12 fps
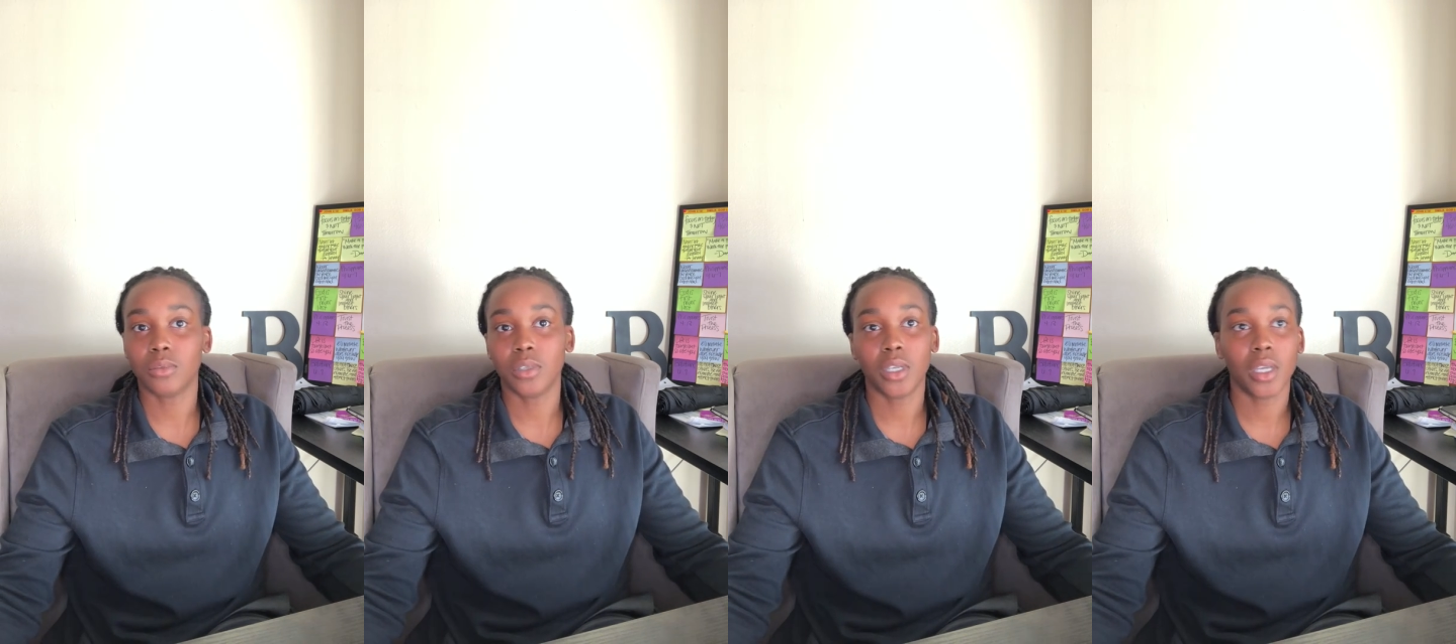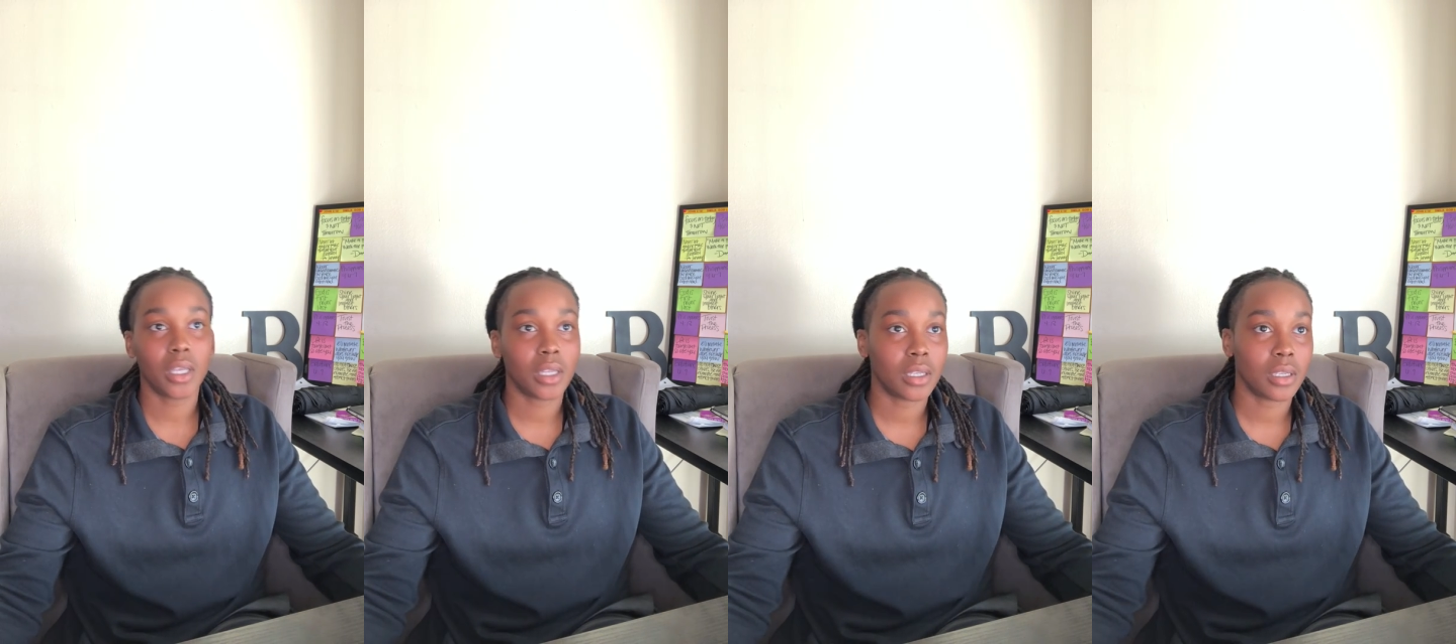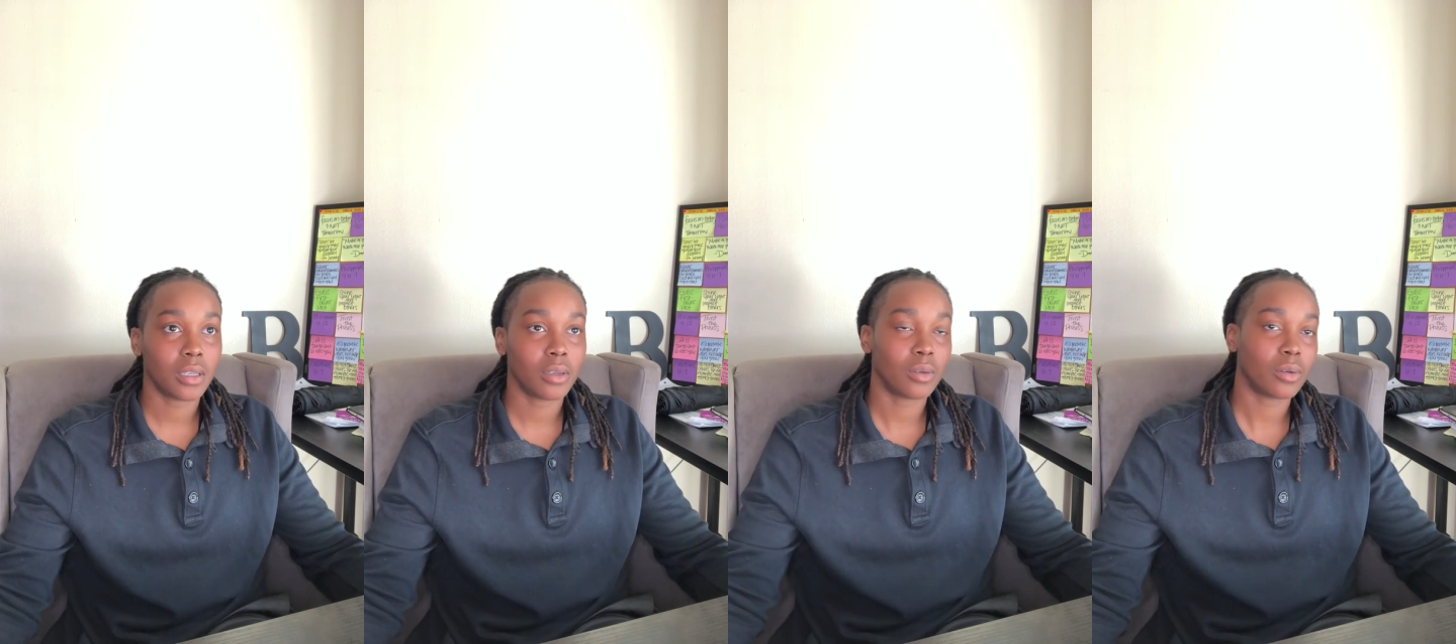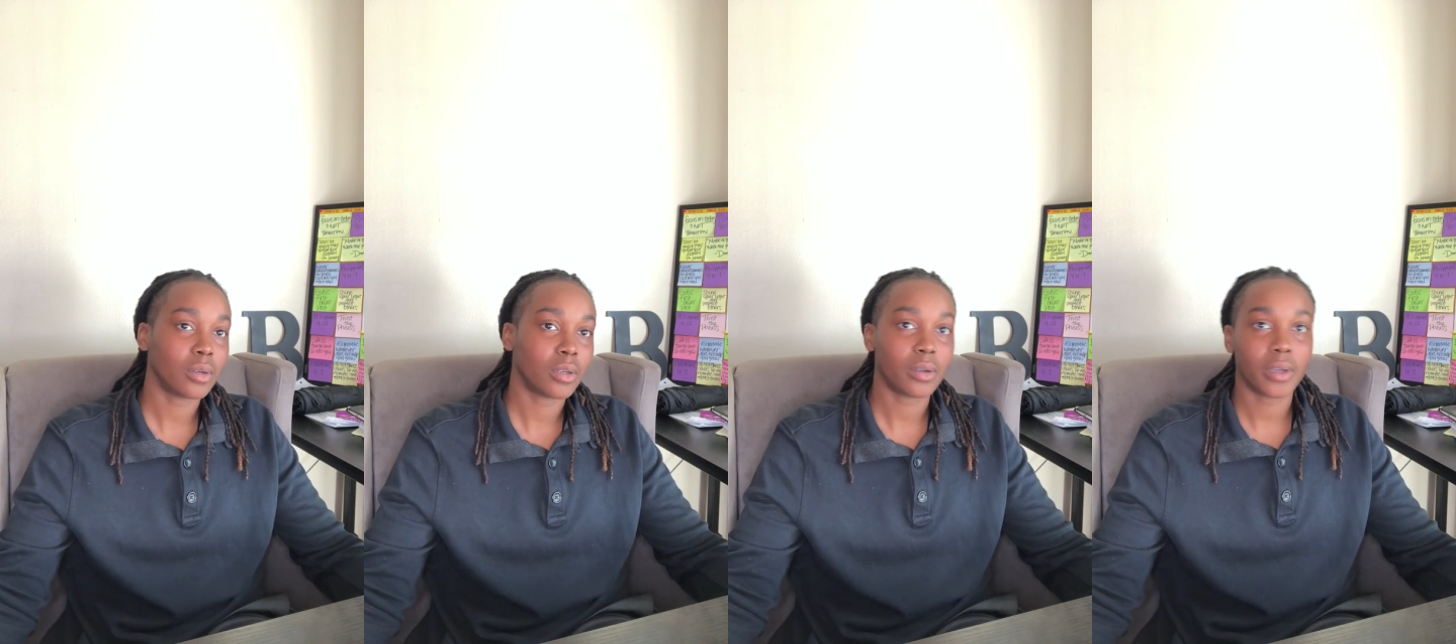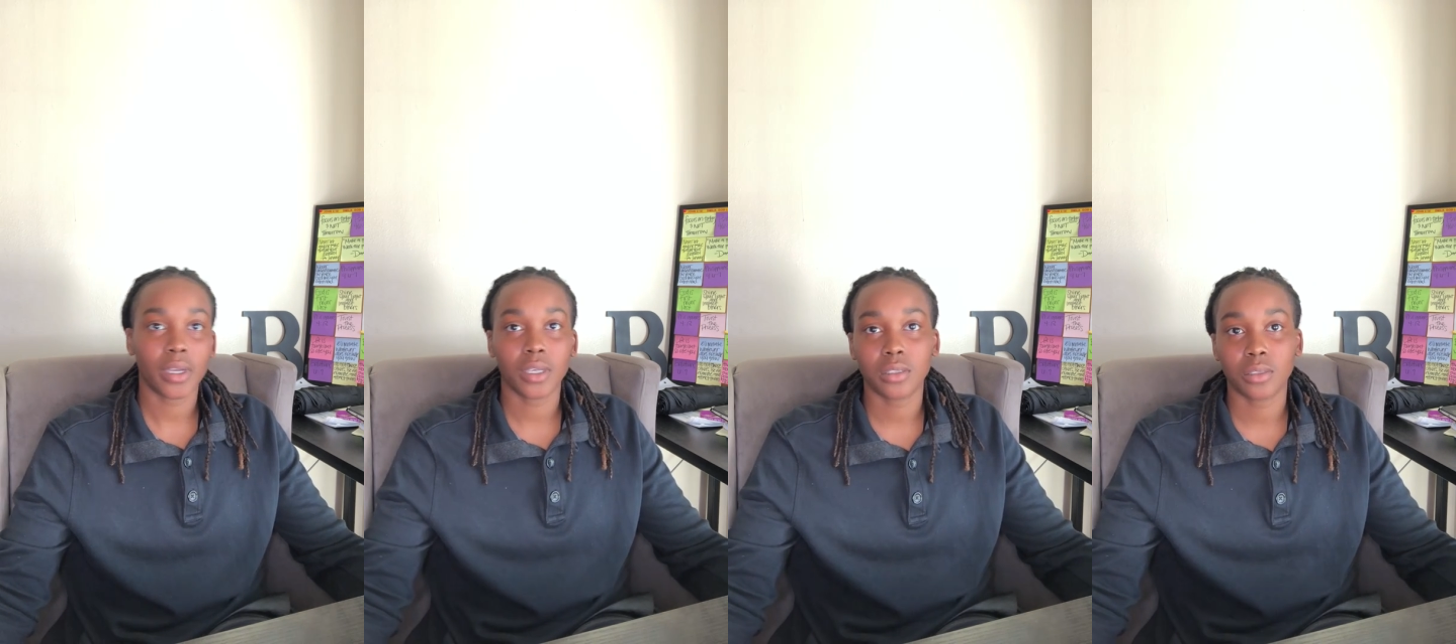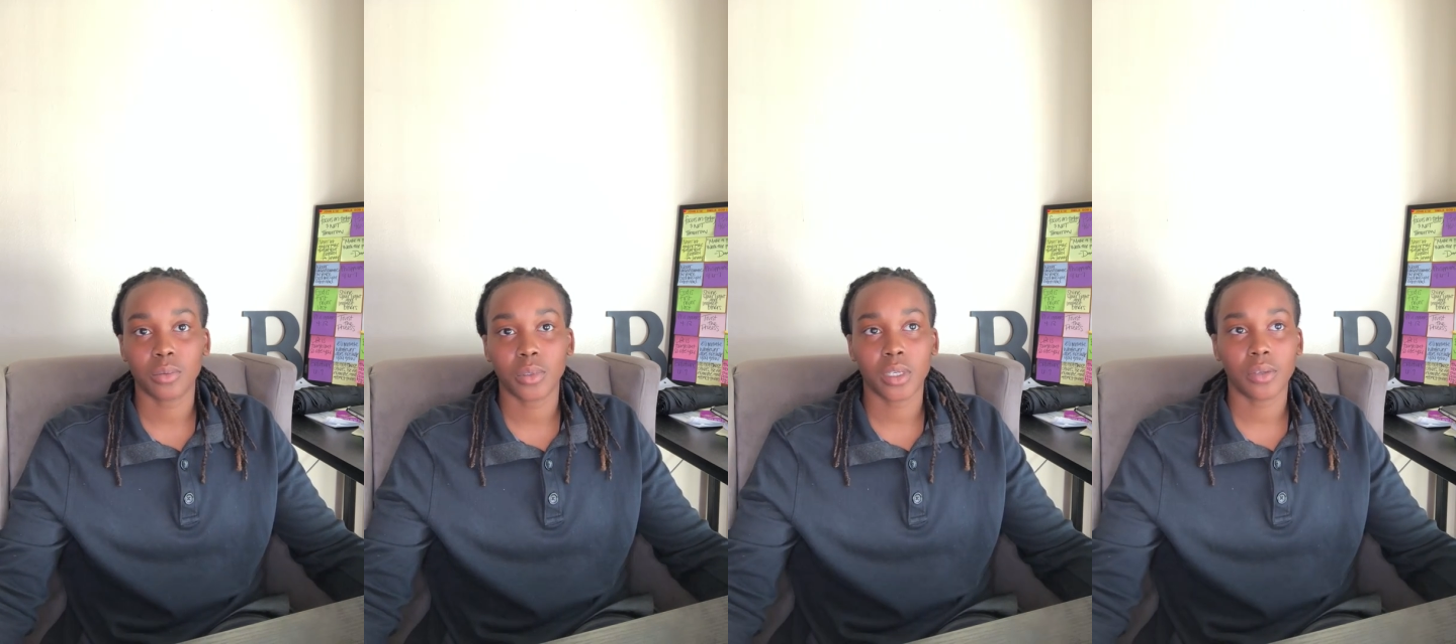yelling, going crazy,
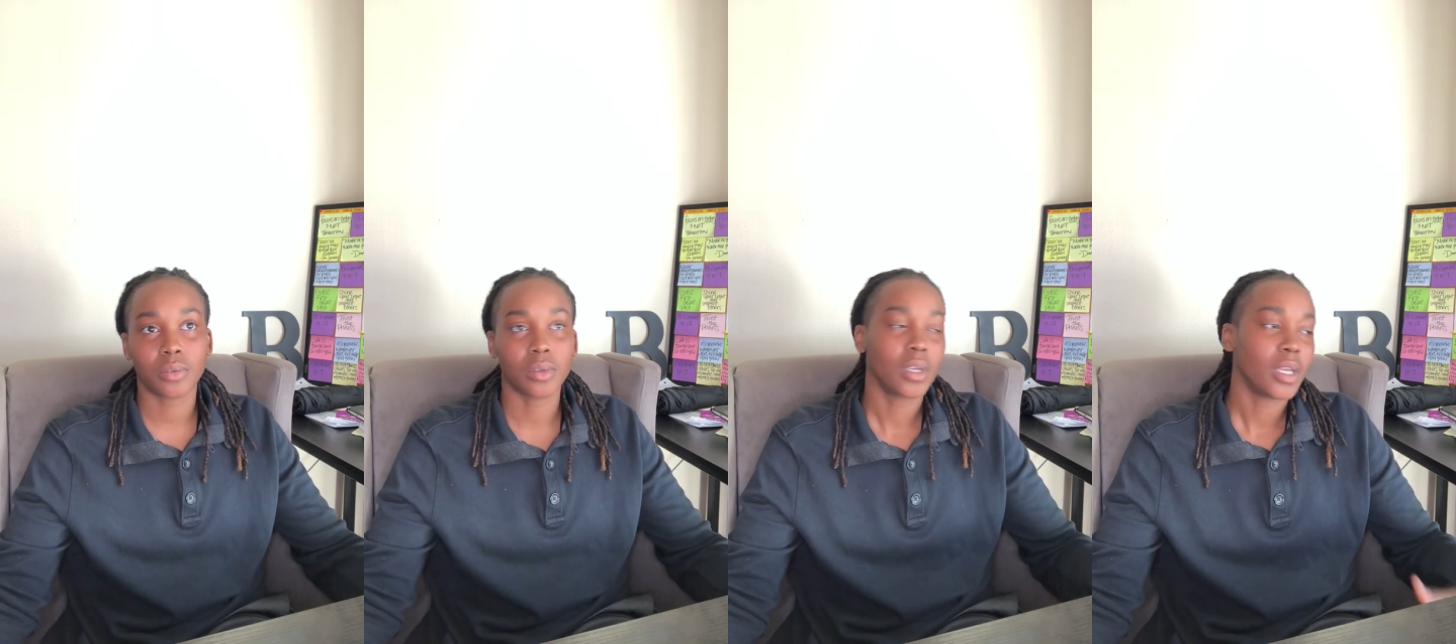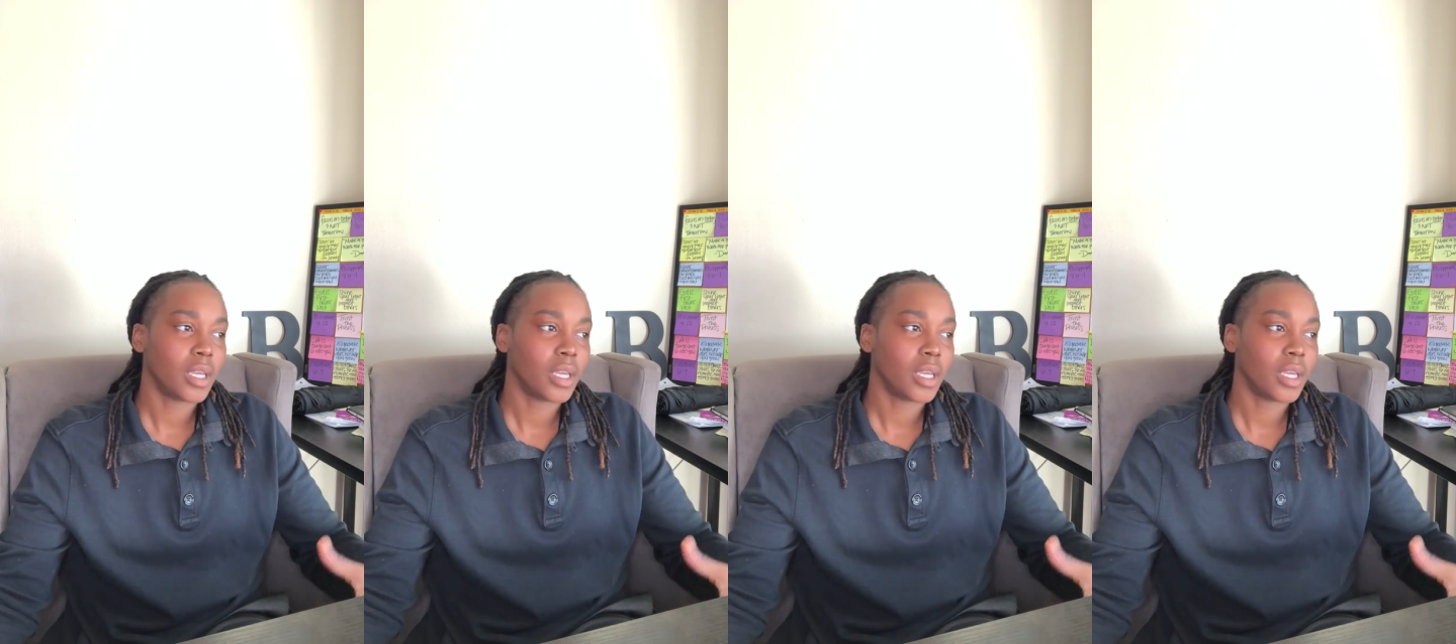whatever.